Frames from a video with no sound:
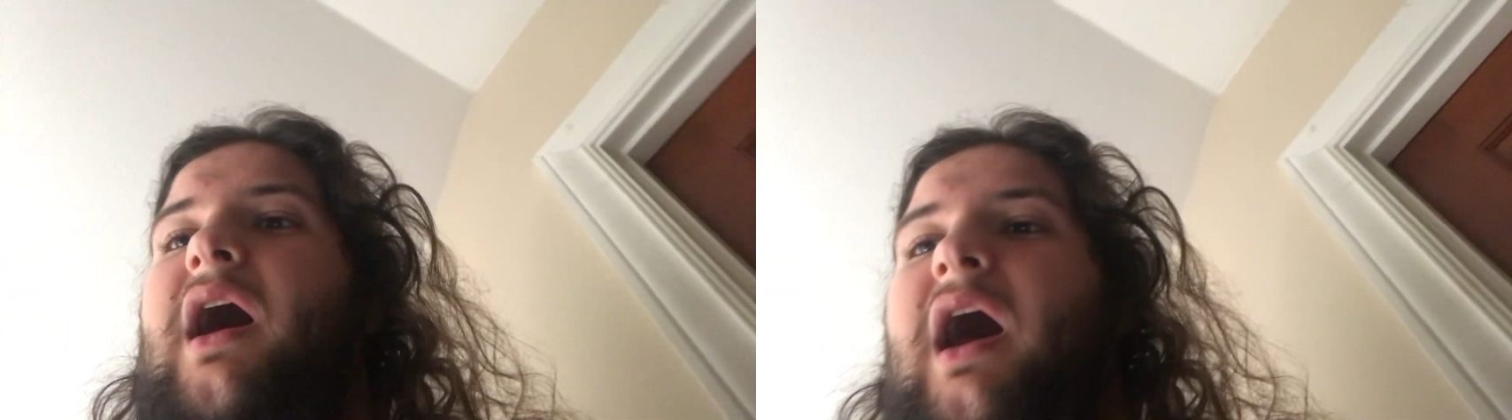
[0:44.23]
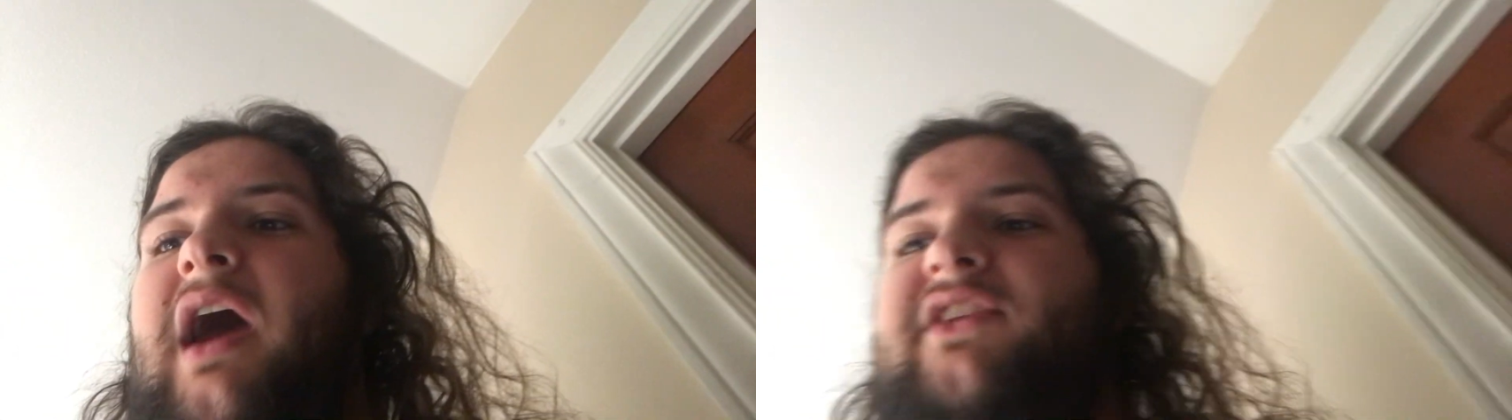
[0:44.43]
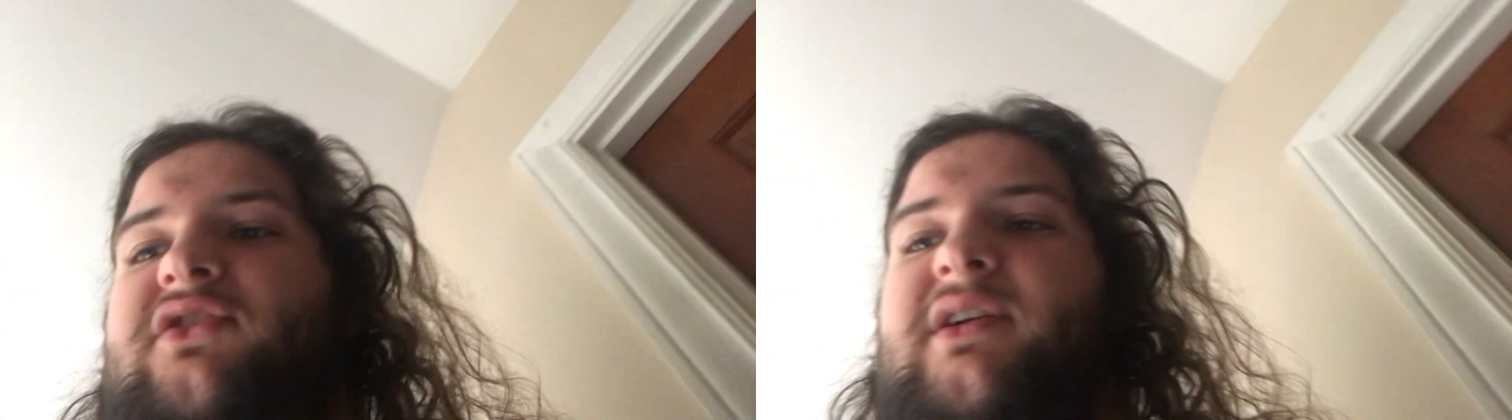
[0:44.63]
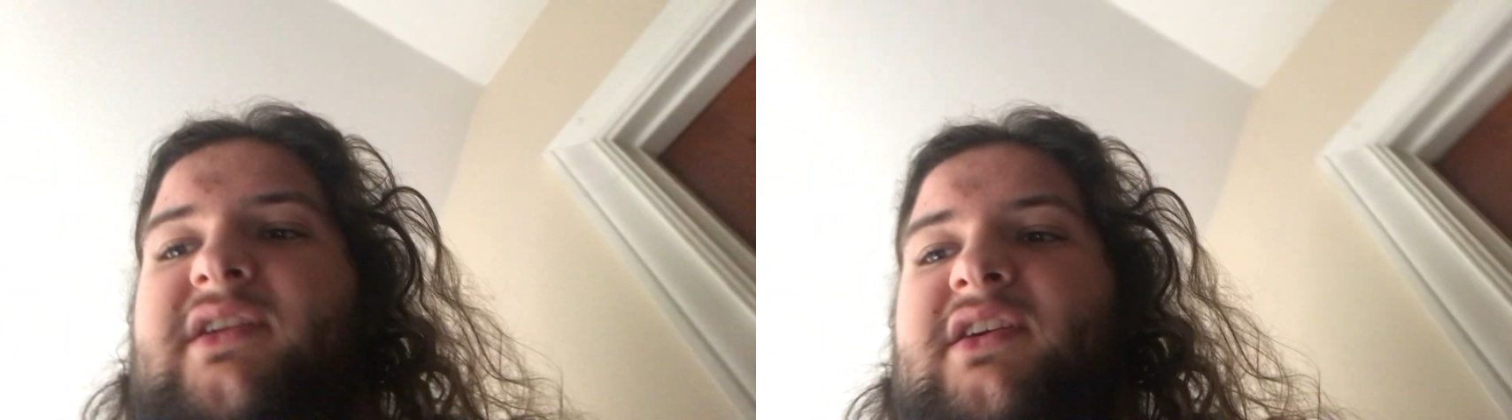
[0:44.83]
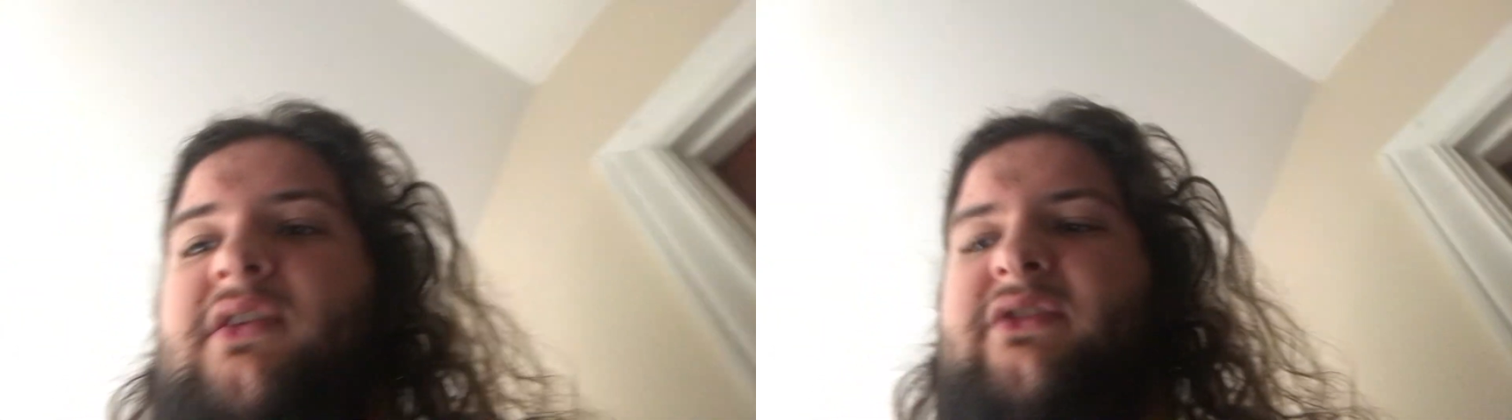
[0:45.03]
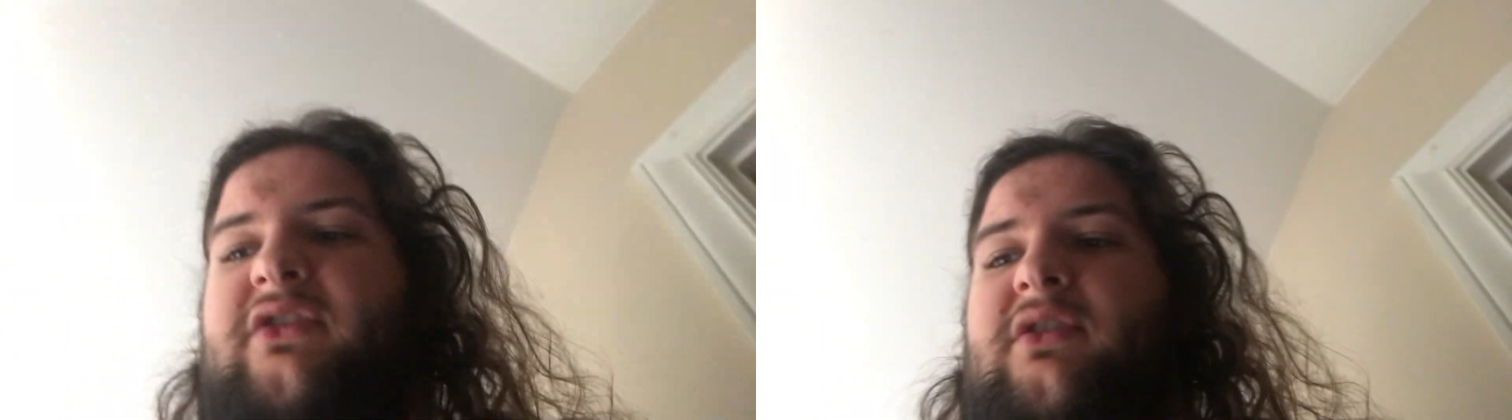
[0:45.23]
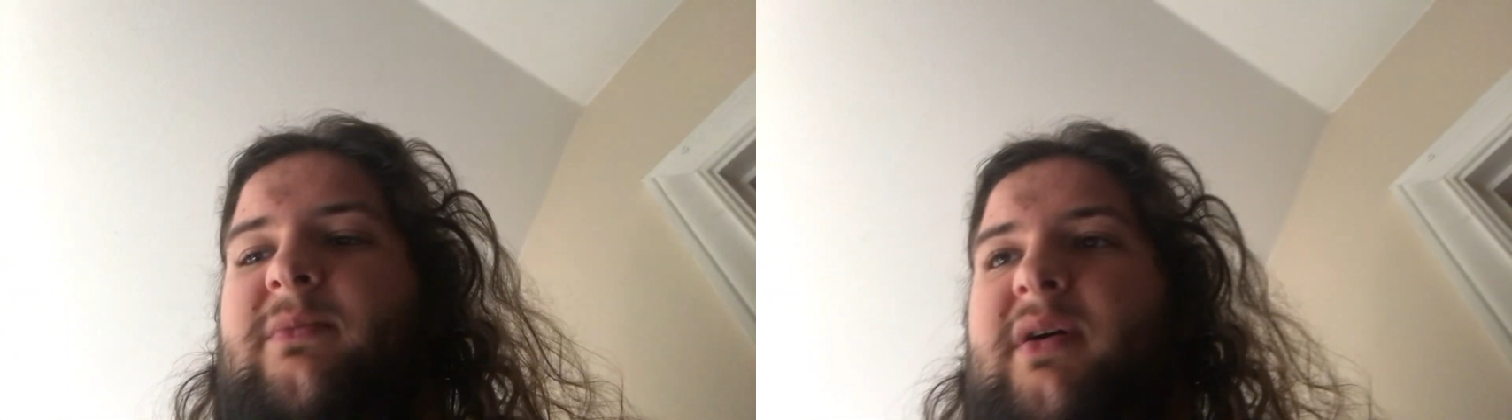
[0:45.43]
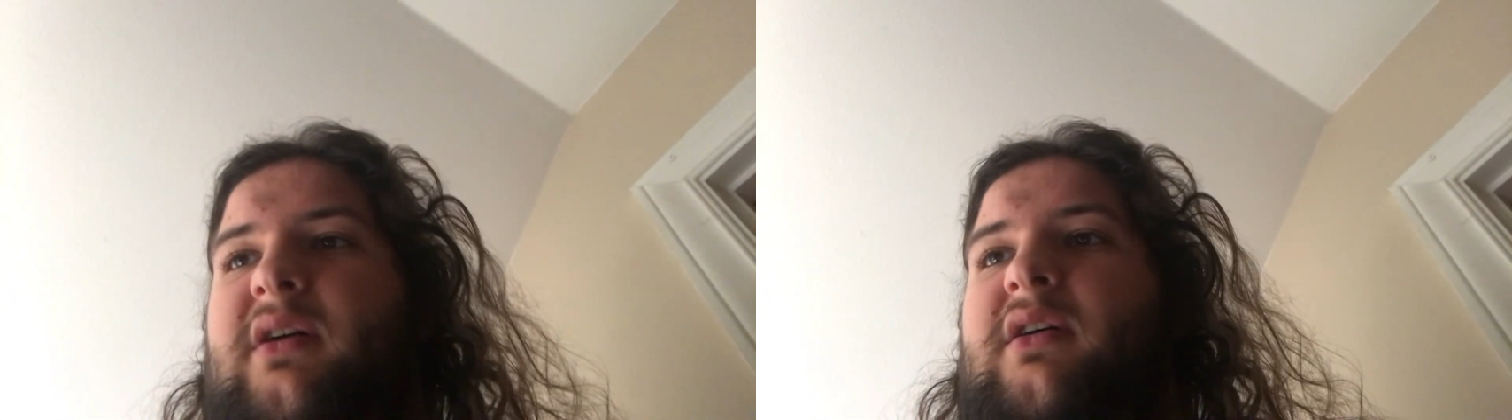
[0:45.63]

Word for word: I joined YouTube.